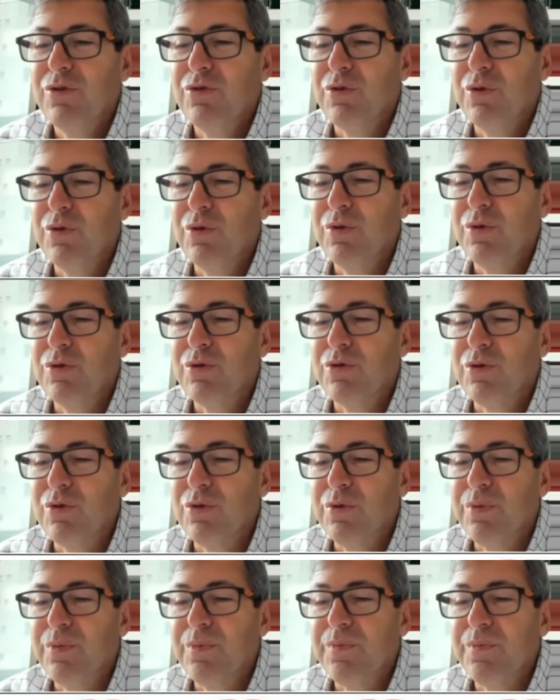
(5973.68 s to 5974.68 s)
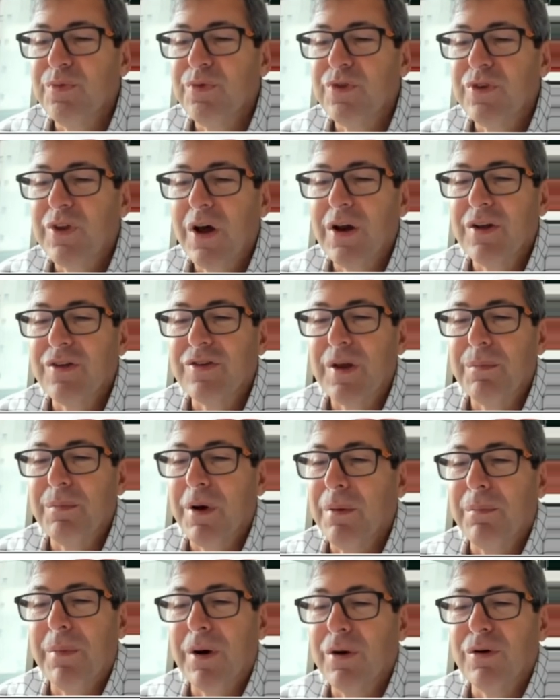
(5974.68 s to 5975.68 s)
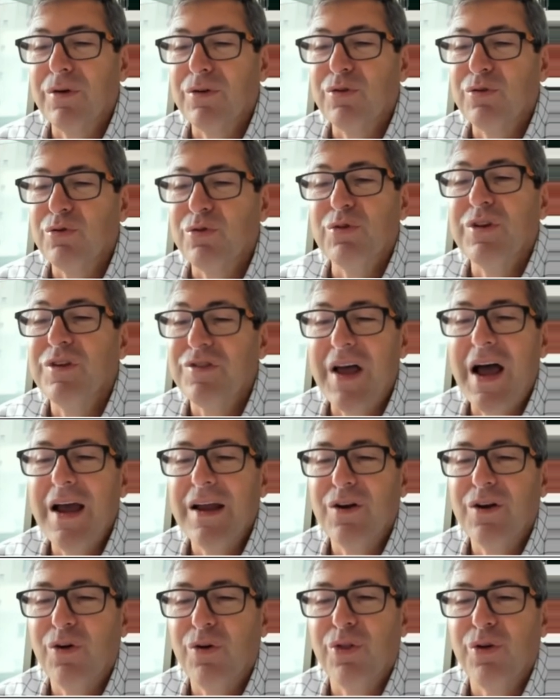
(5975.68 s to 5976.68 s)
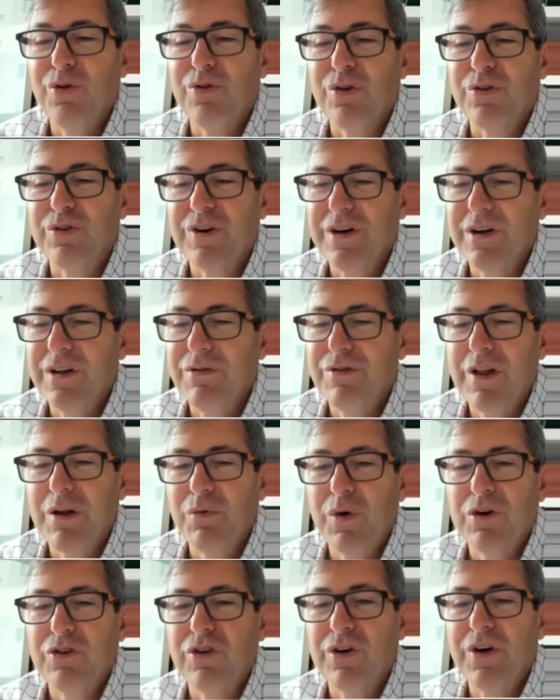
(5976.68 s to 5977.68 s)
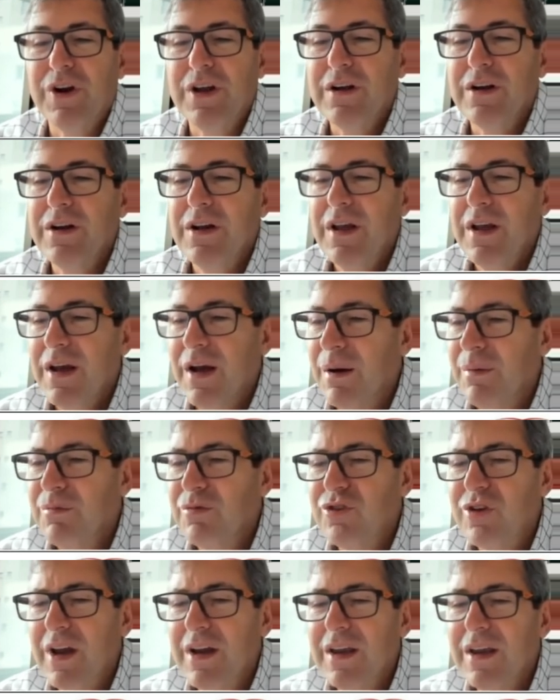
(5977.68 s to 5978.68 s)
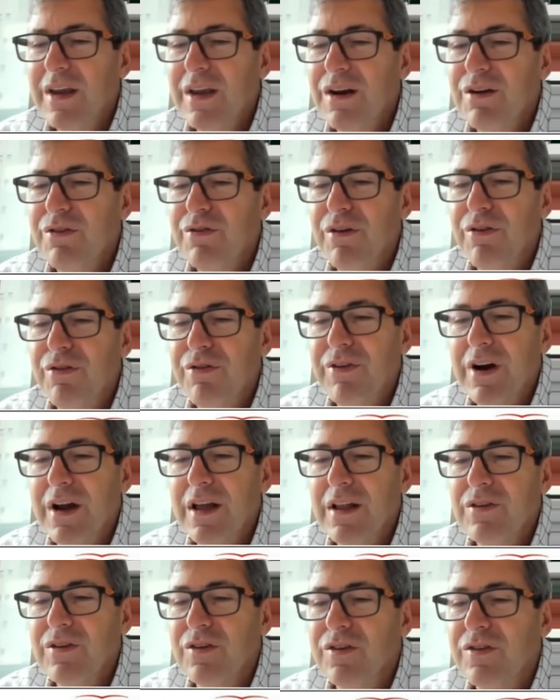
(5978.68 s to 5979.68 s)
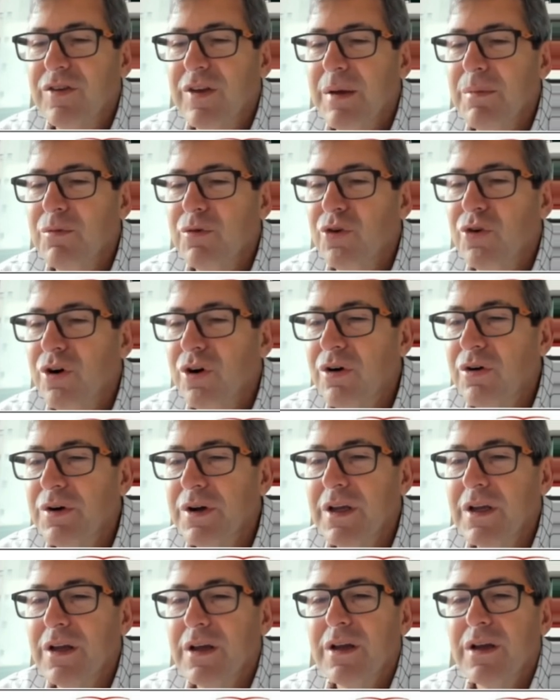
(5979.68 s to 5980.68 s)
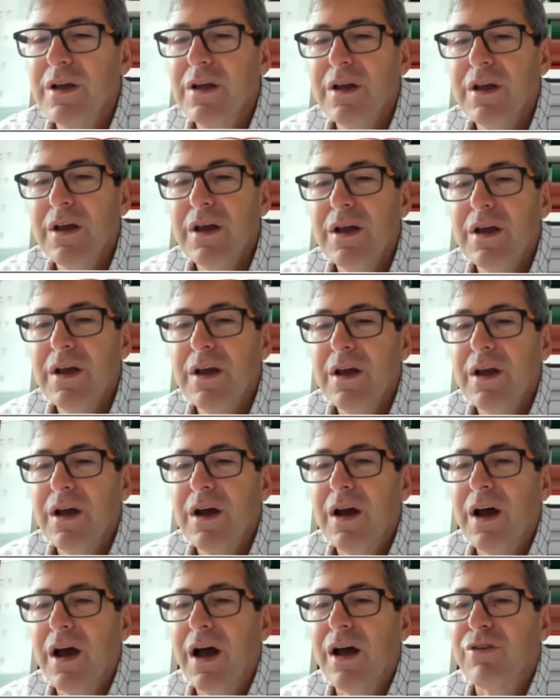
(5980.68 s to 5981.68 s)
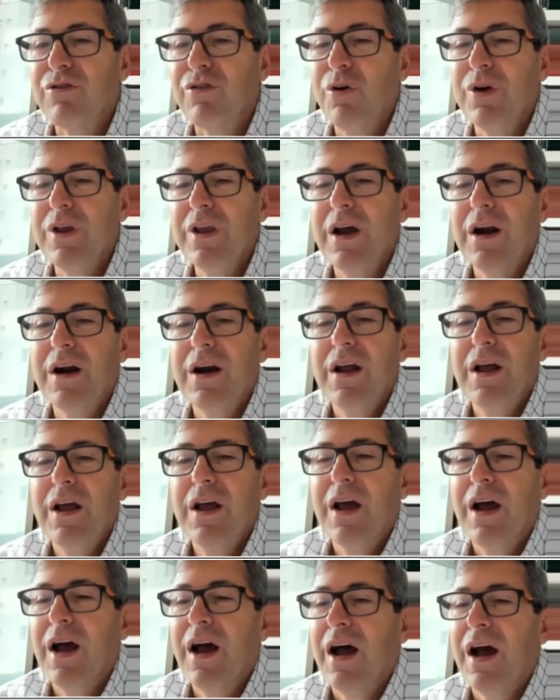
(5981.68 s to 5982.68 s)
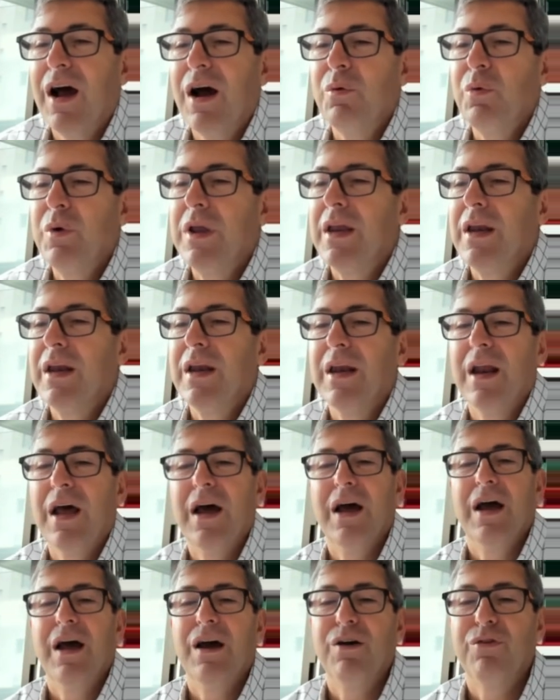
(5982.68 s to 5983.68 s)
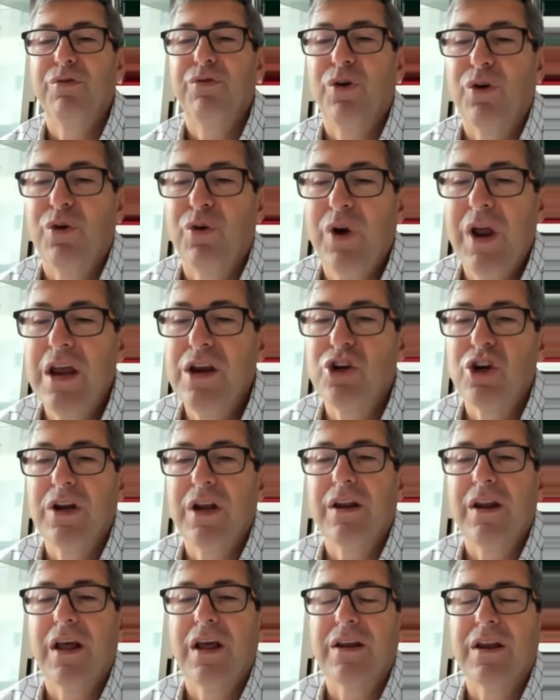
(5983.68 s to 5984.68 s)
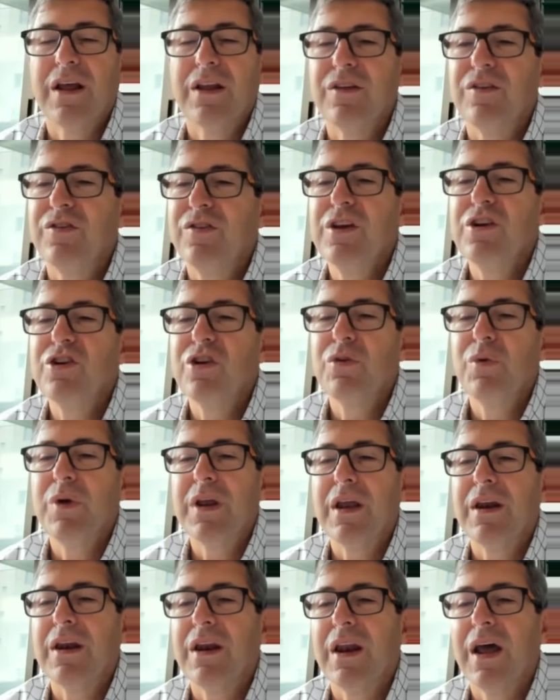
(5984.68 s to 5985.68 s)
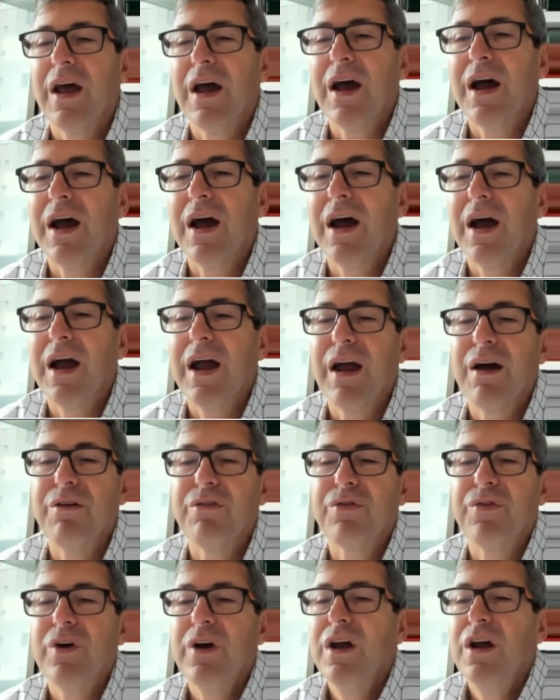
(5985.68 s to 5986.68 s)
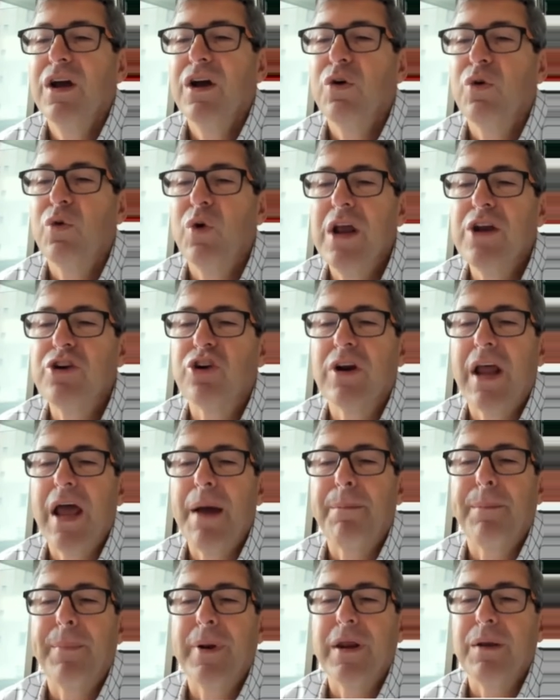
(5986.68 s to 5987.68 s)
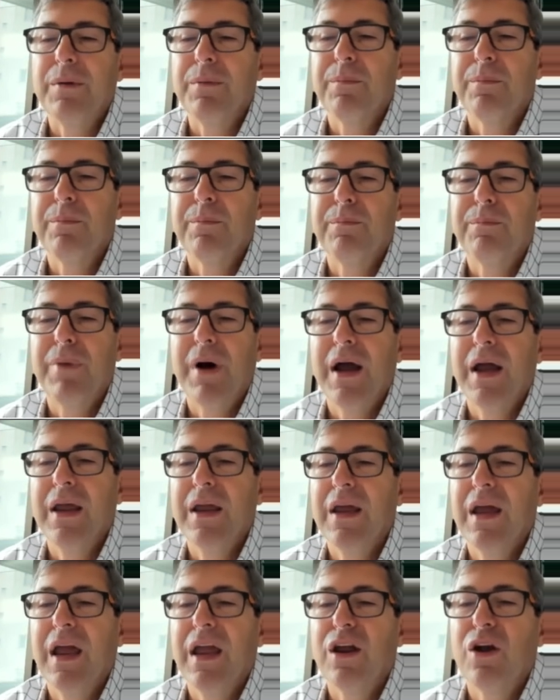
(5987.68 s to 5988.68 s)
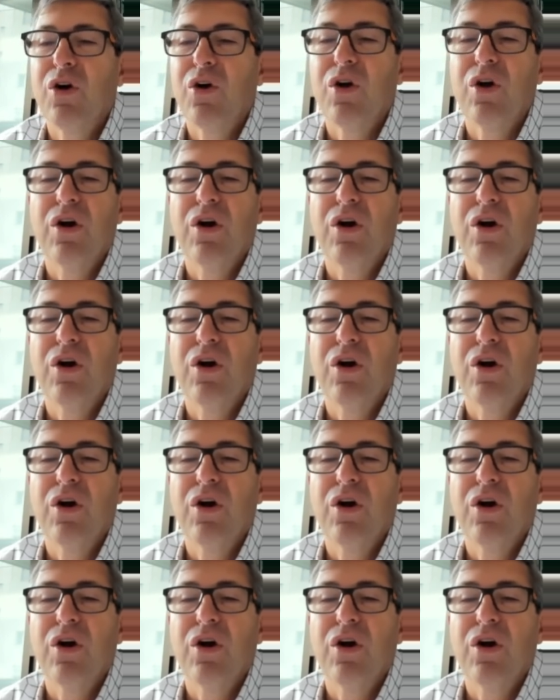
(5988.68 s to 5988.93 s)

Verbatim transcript: to to tell us about to, to decide on those alternatives that were generated. I'm checking here if I find the same drawing. Uh, so here uh, we can, uh, for creation and, and, and, decision, we can have creation happening by a,